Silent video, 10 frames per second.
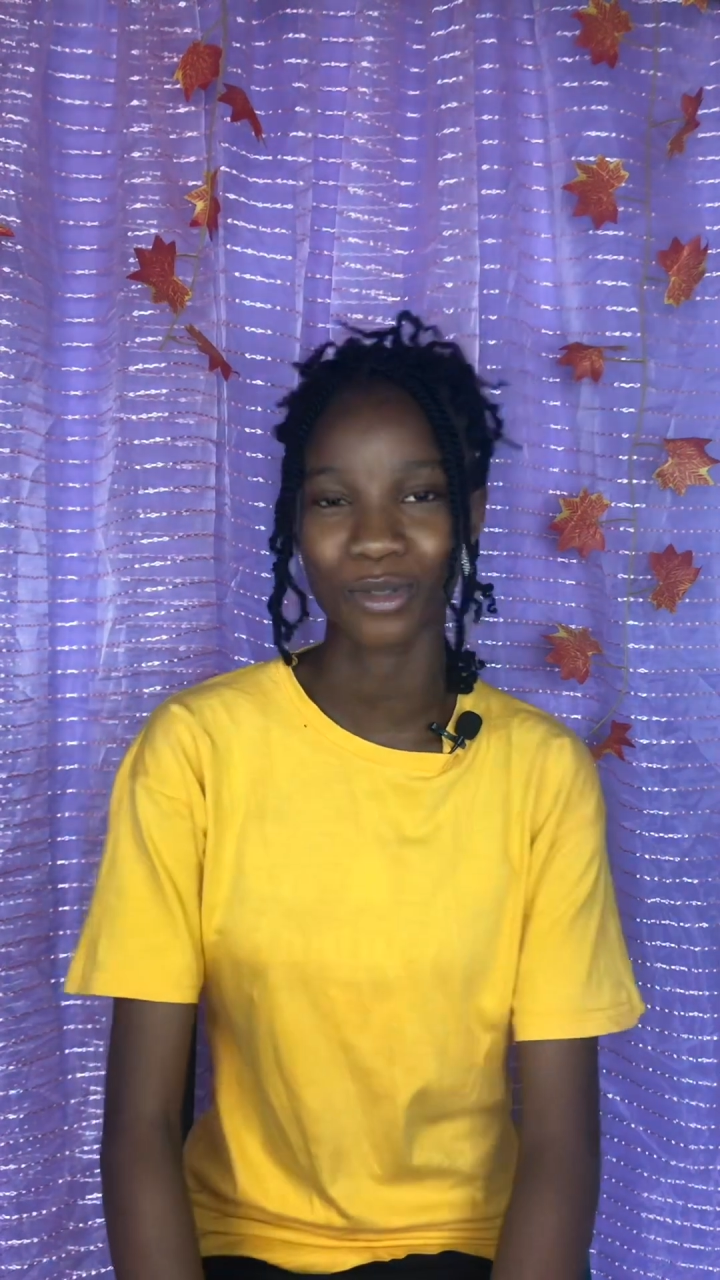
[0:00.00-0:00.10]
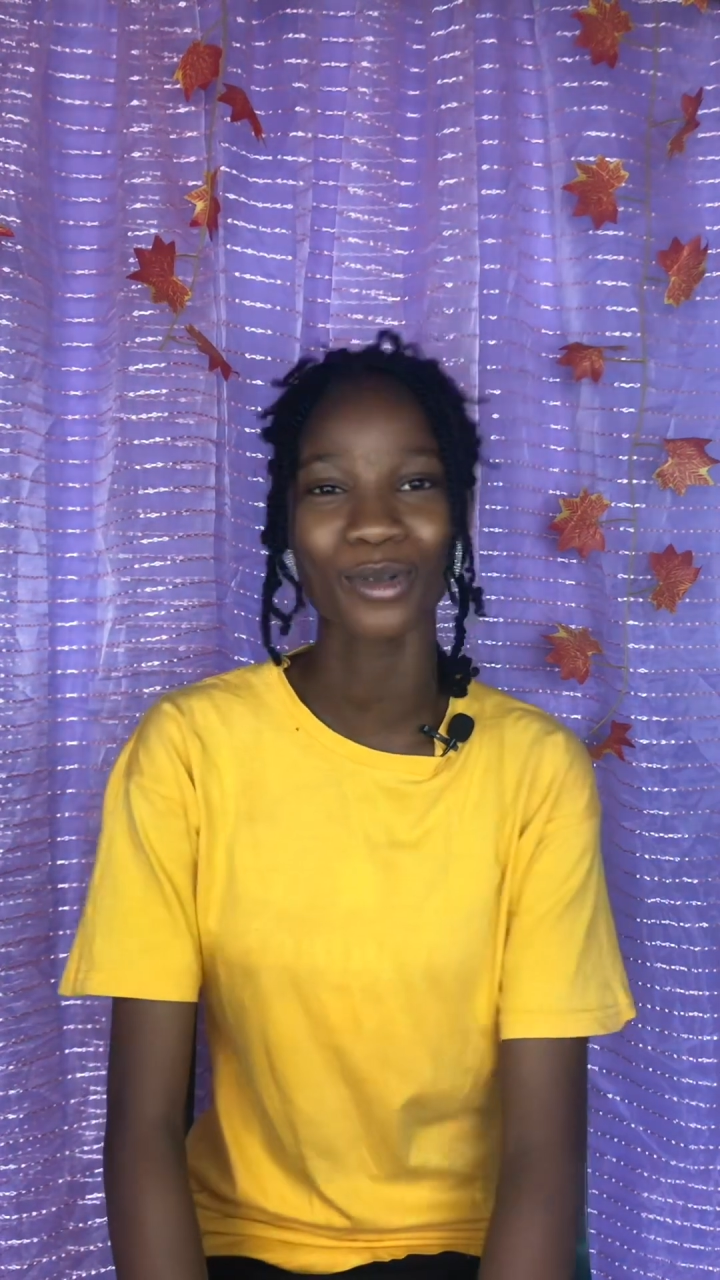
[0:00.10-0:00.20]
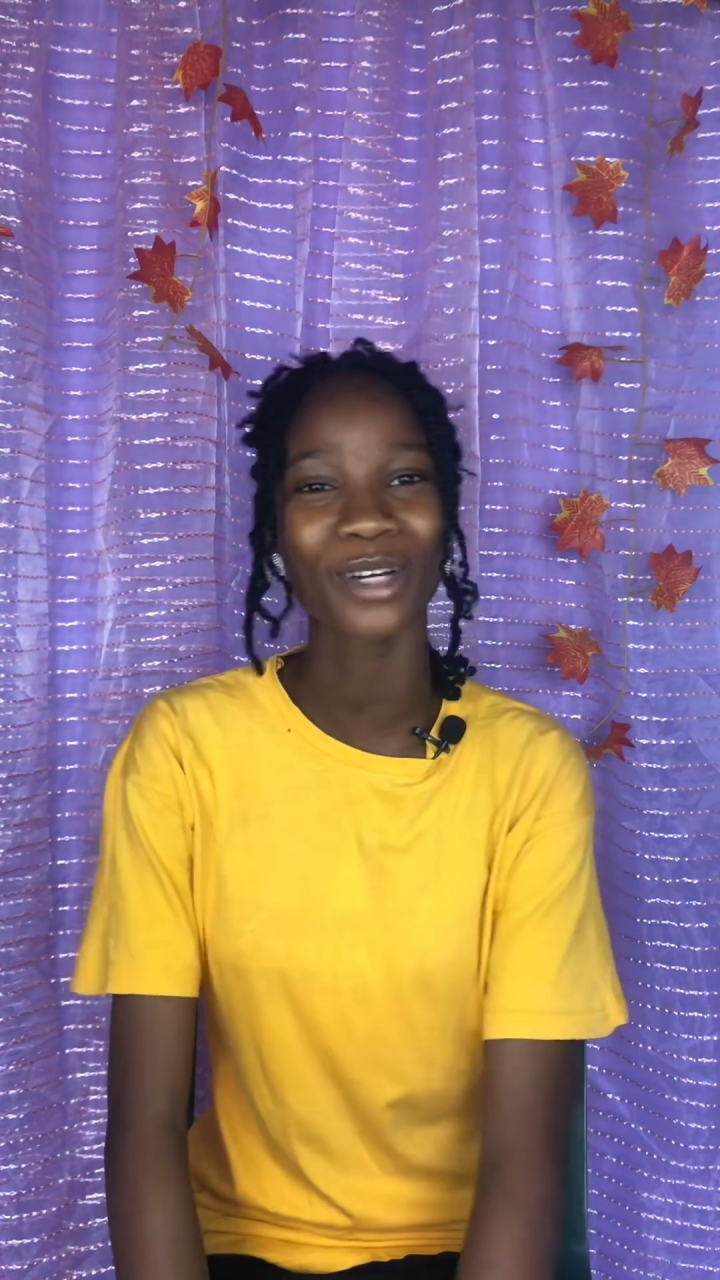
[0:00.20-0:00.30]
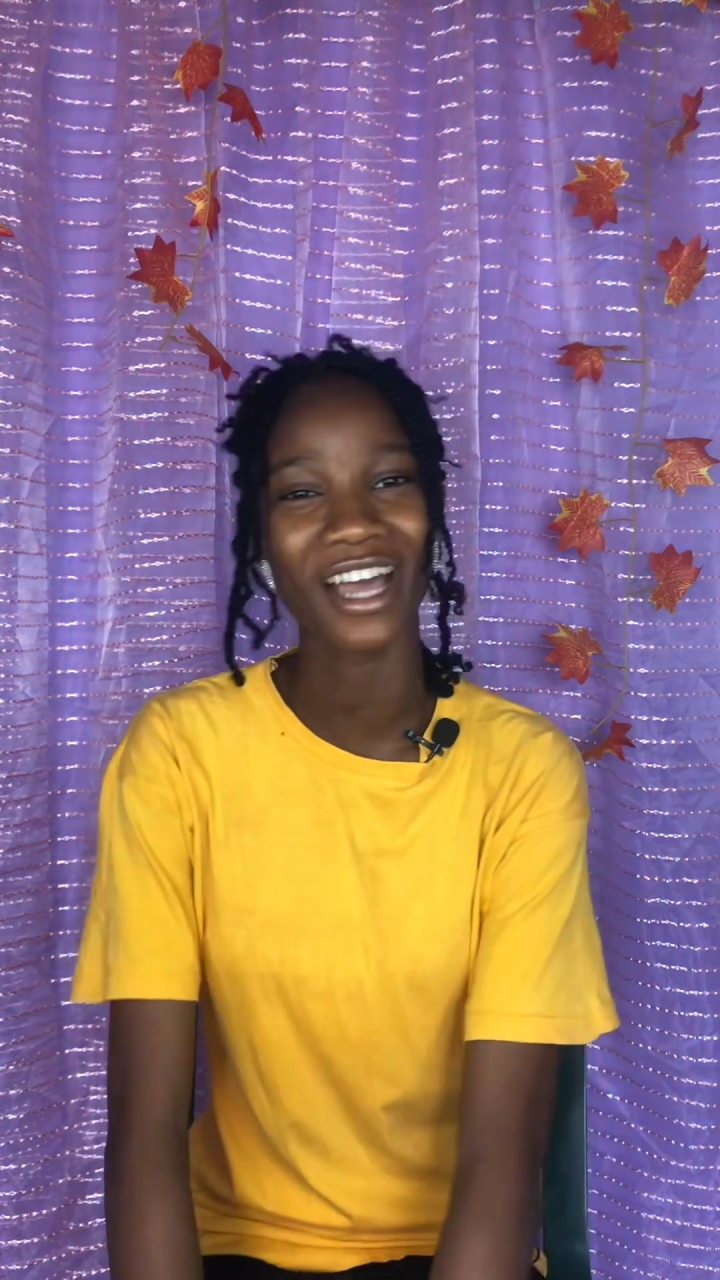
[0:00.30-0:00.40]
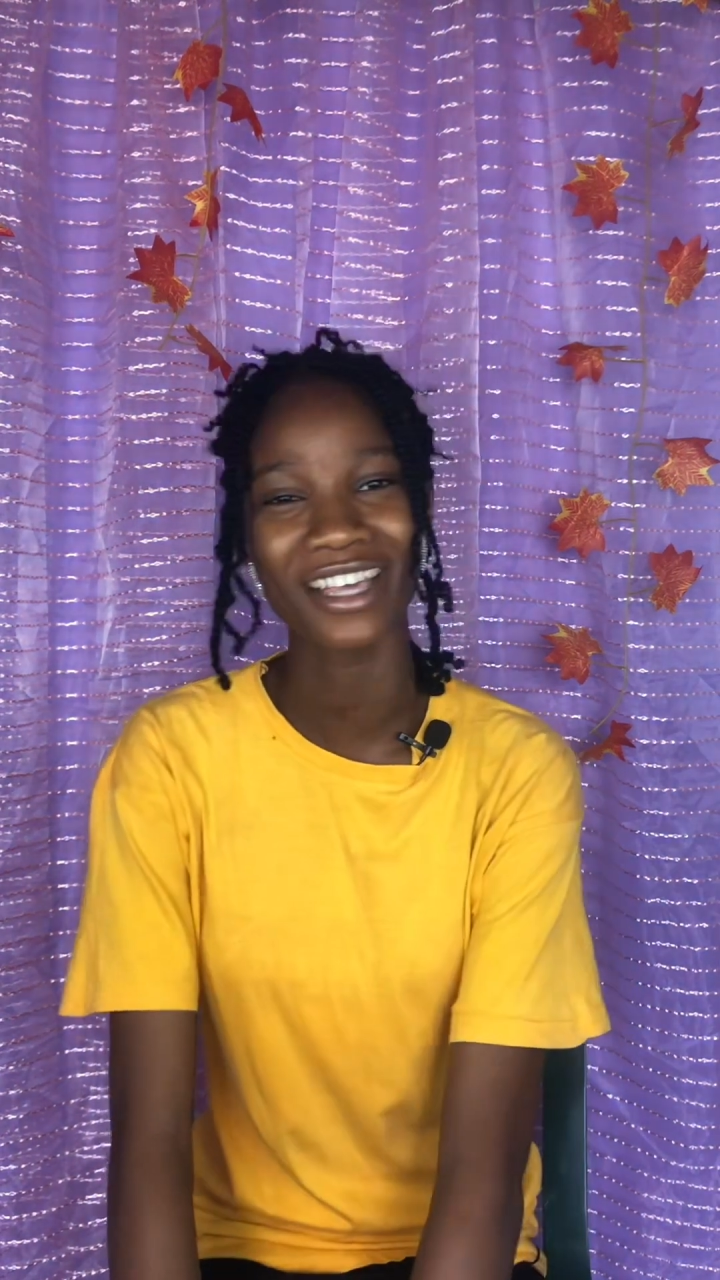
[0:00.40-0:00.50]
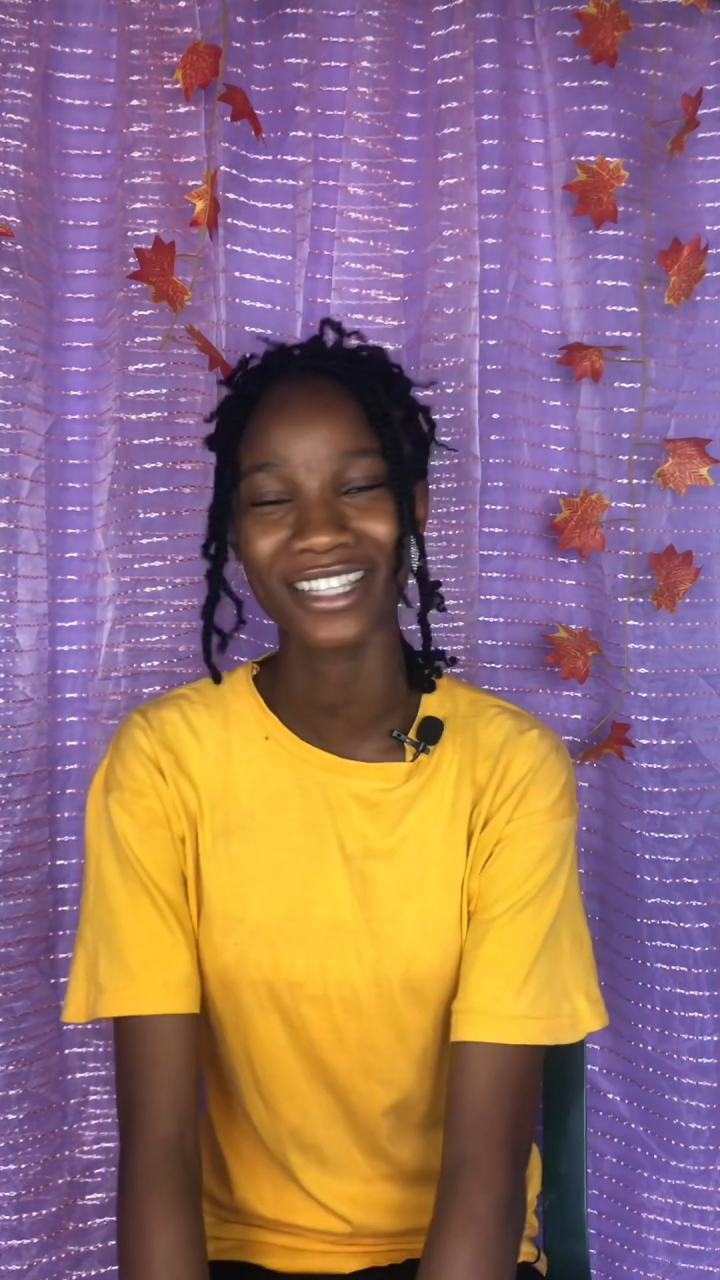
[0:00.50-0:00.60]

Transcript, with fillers: So, guys,